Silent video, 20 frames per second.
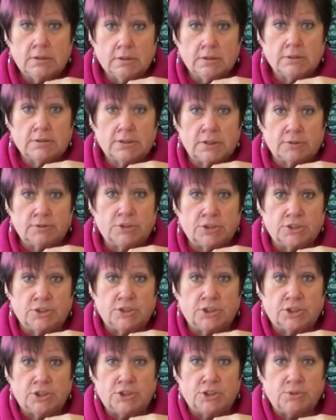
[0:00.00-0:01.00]
so that
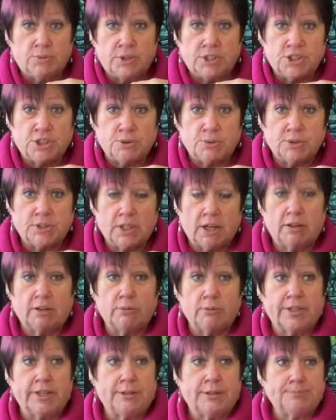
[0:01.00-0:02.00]
she knew where she was going
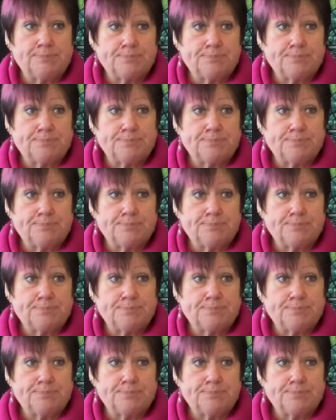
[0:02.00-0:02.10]
with it.